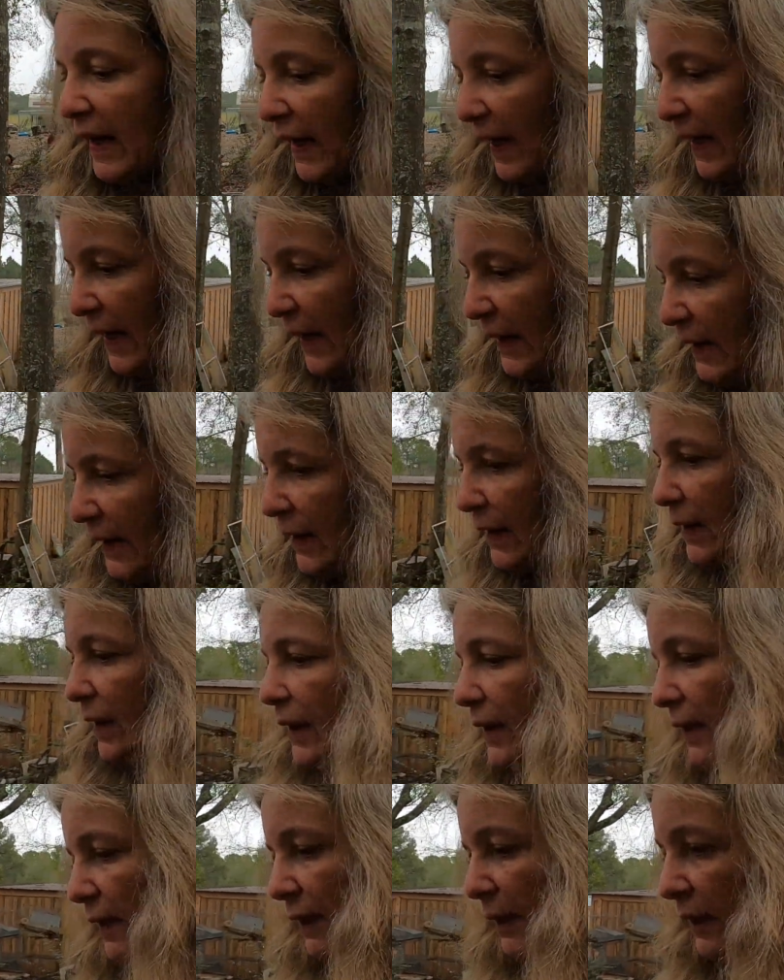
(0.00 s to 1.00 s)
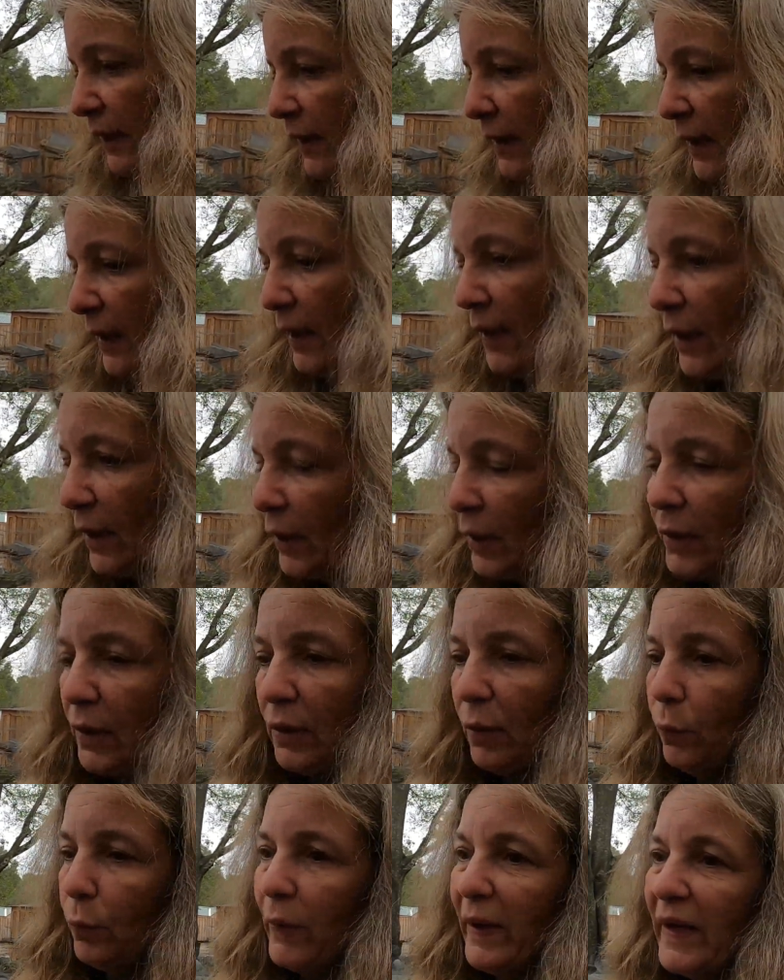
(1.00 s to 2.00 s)
And, you
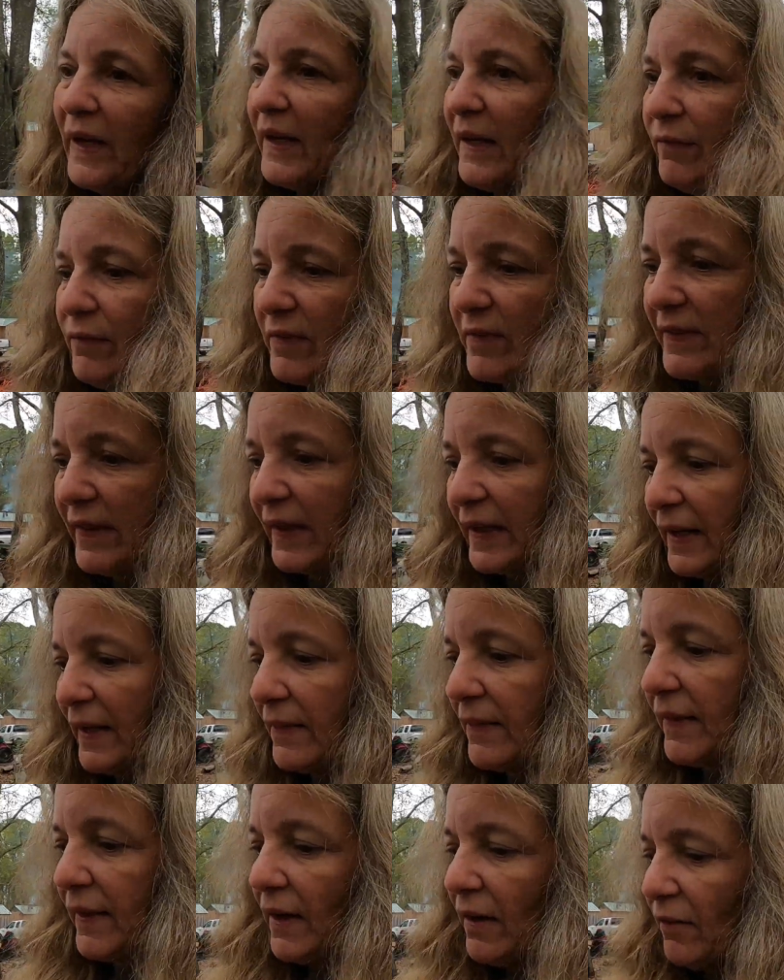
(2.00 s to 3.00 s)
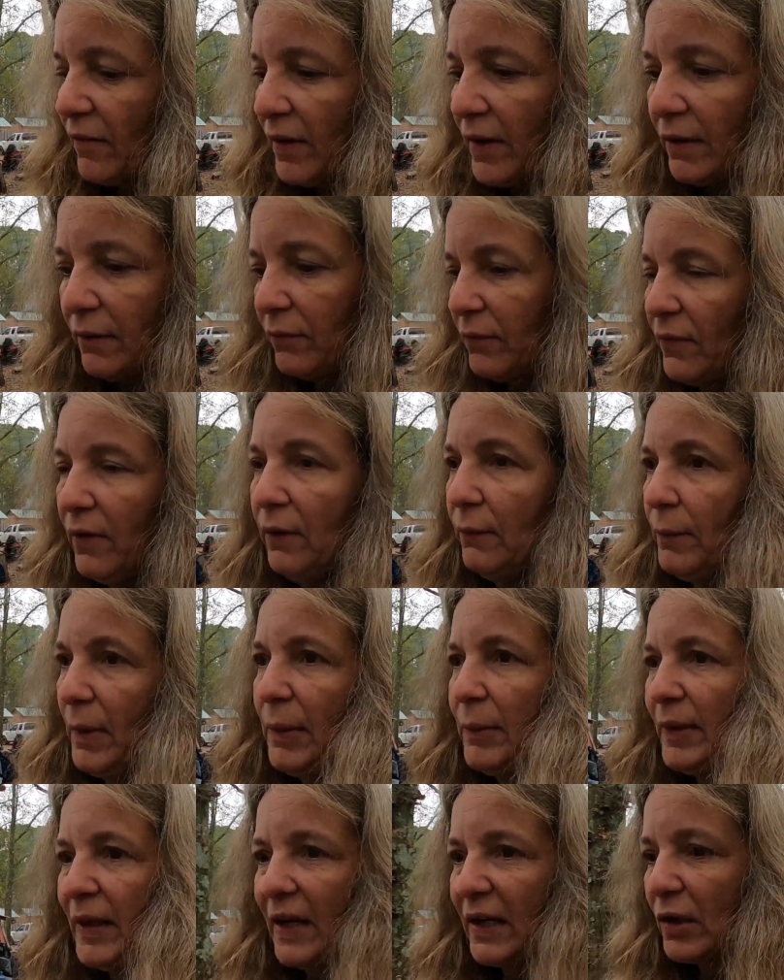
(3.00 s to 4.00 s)
know, we didn't even think anything of it. Thought
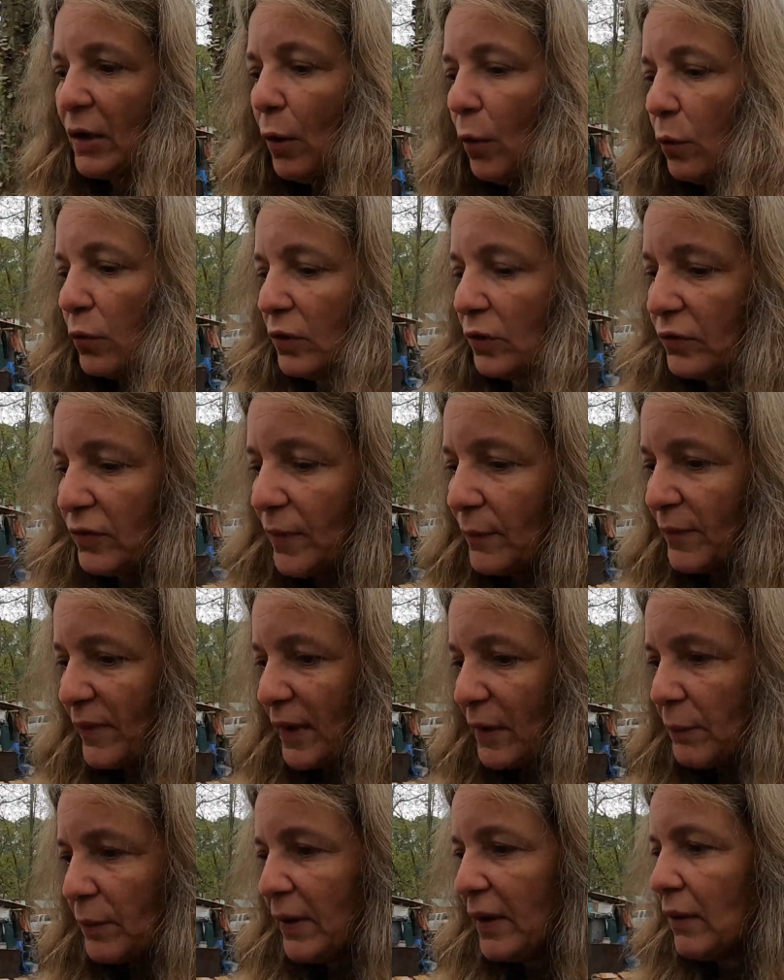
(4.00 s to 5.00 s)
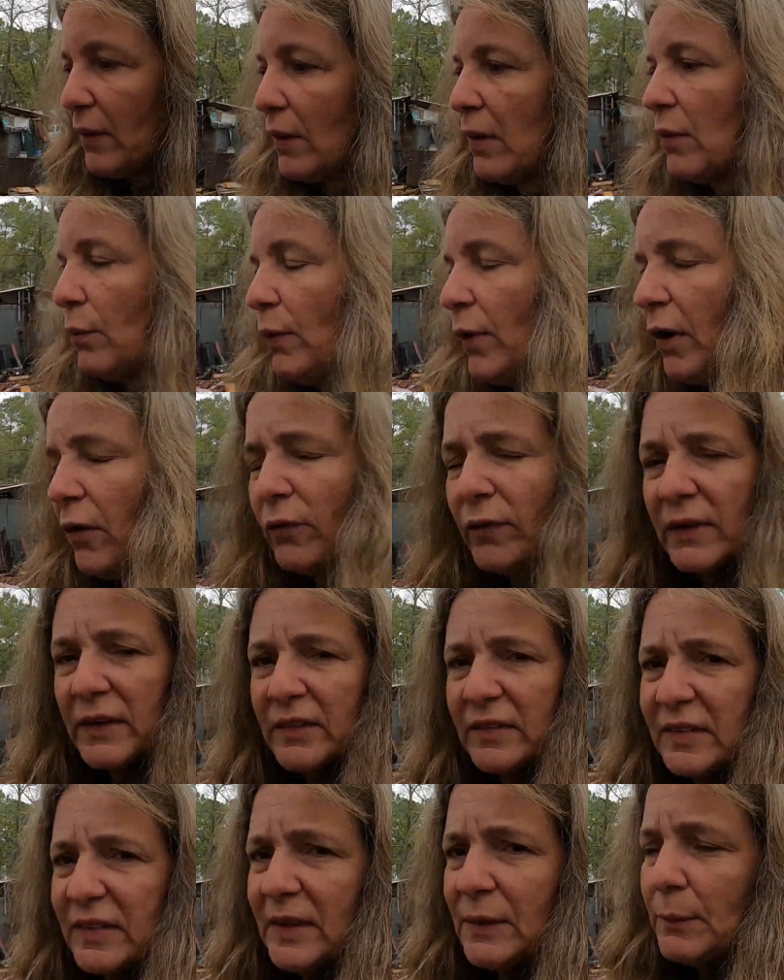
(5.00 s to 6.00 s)
maybe he had a cold or something, but we don't really
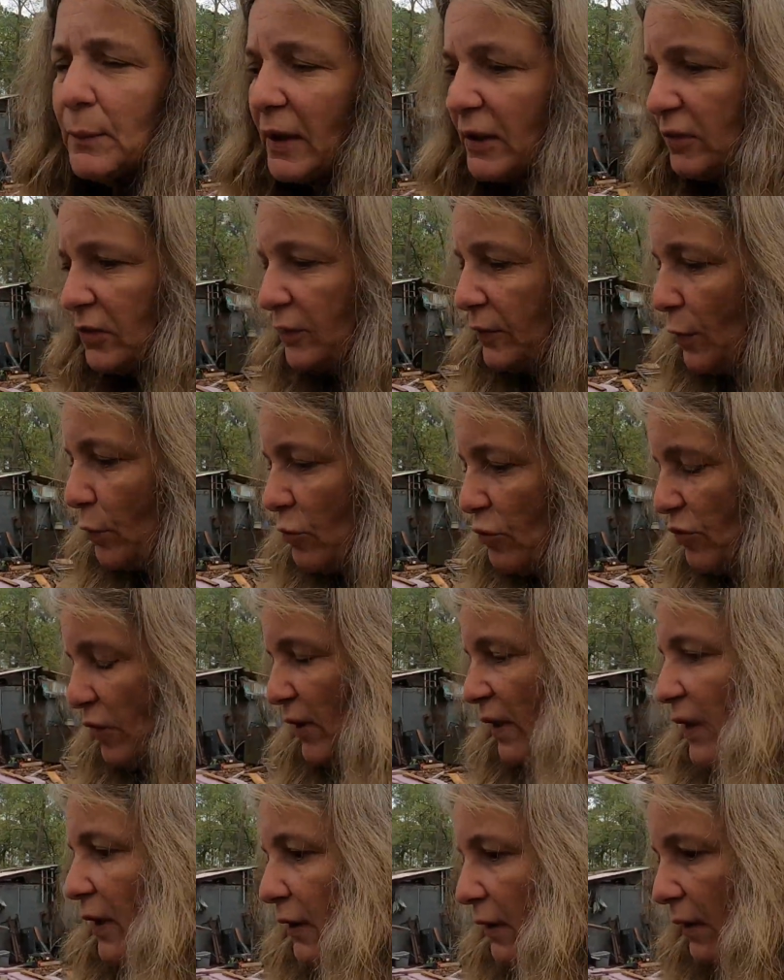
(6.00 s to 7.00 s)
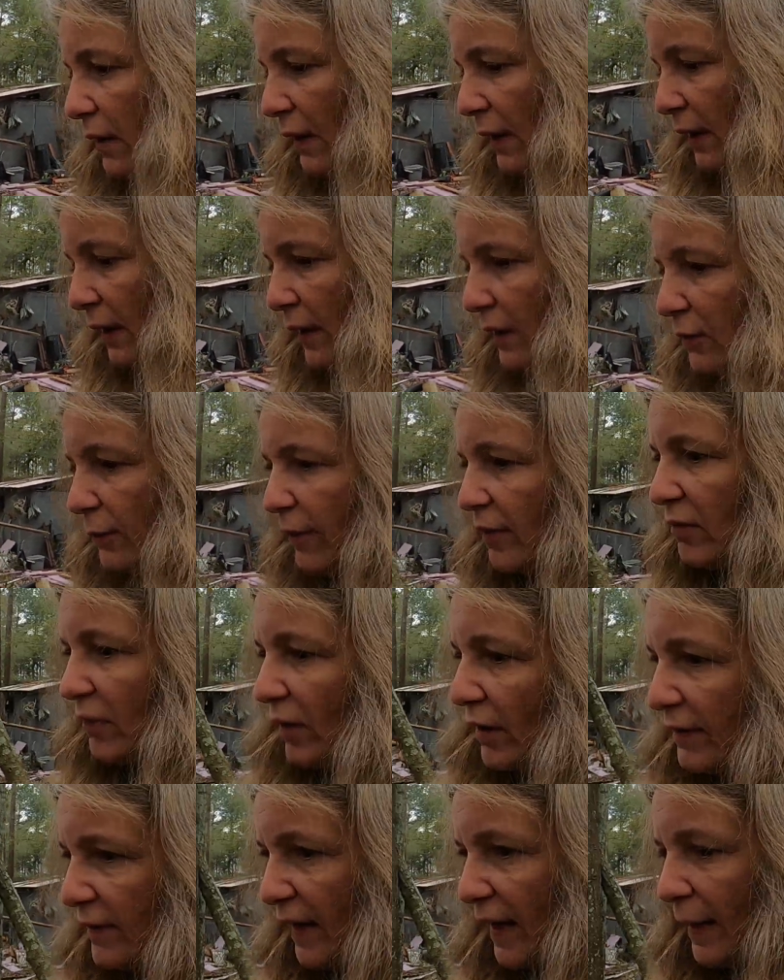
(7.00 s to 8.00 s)
see much of Ocean. He spends a
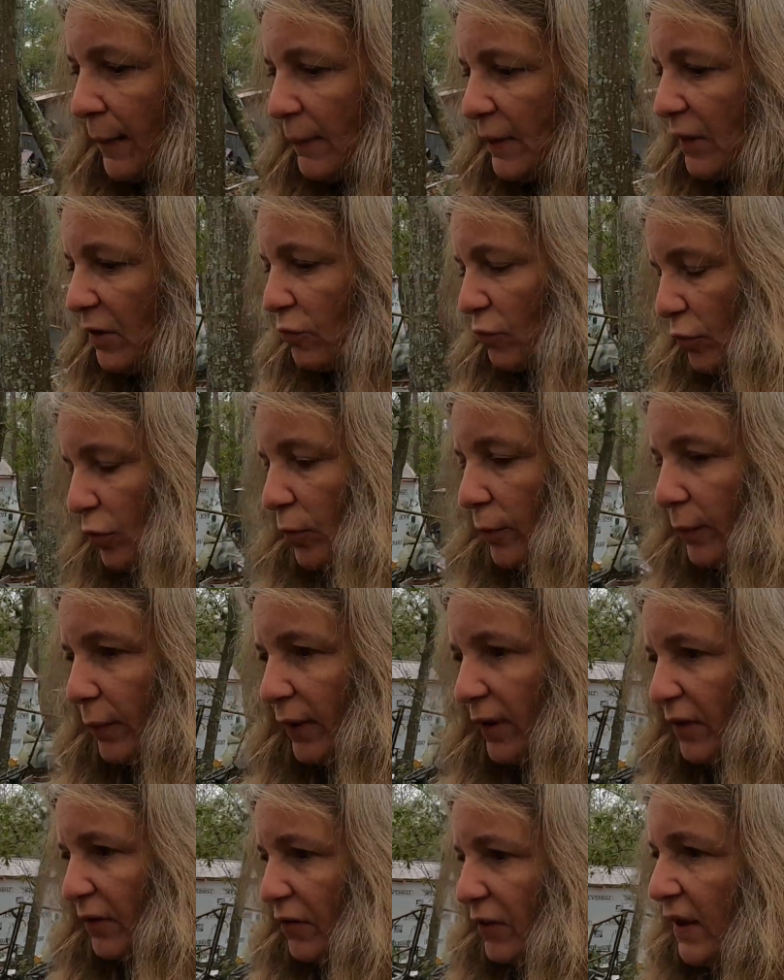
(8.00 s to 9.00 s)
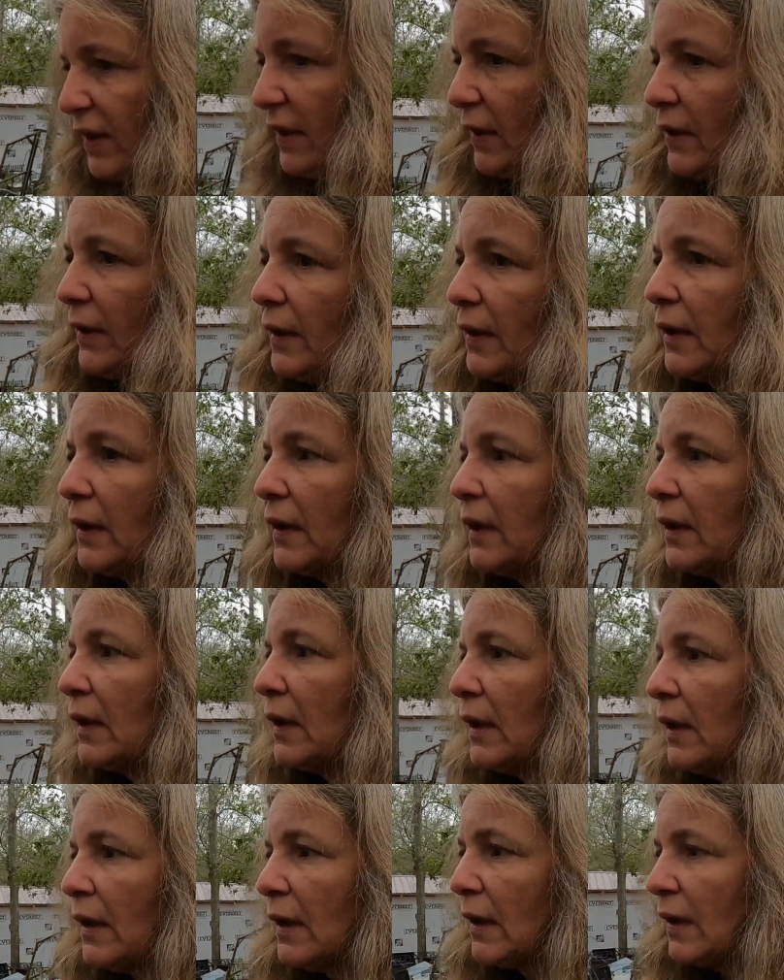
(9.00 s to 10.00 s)
lot of time in his room when he's here.
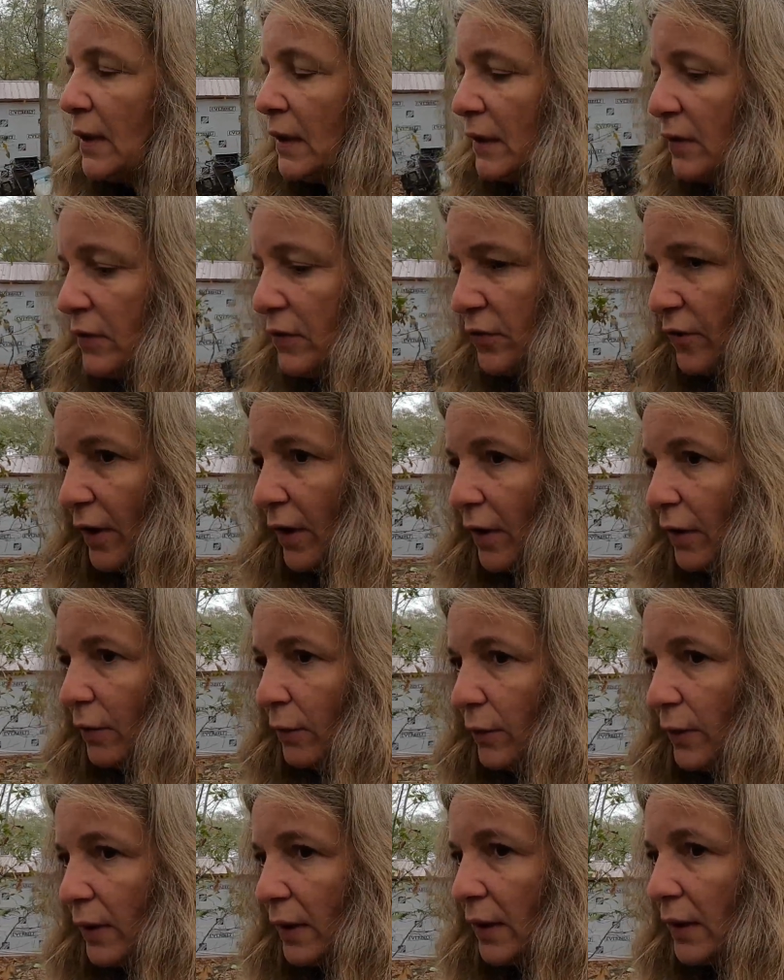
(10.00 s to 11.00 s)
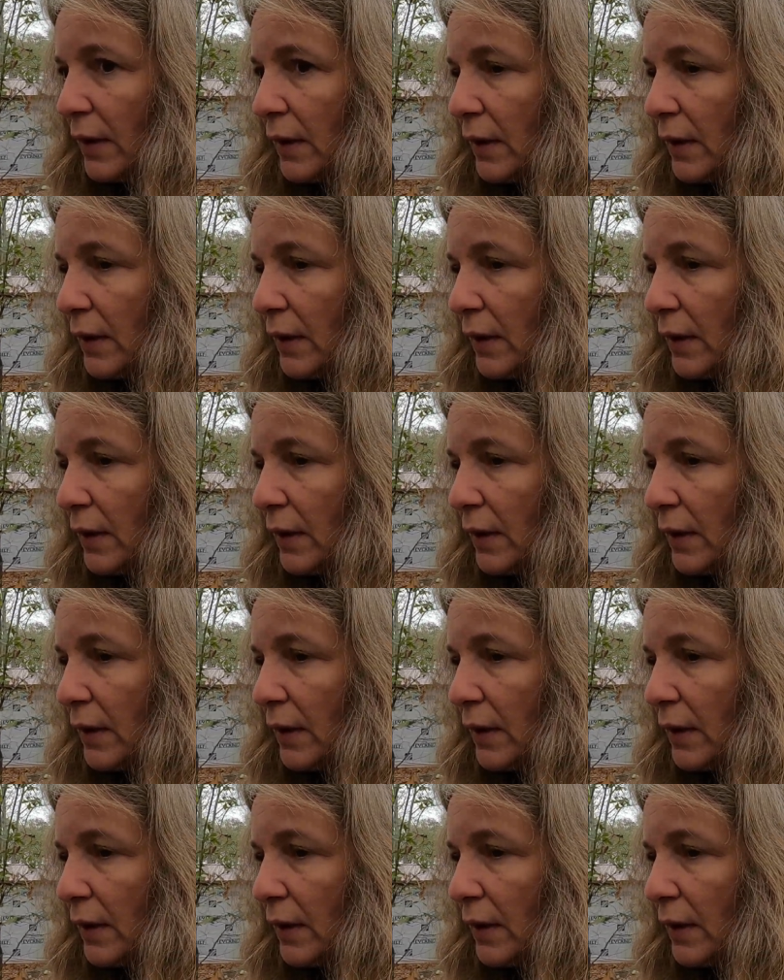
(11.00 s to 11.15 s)
So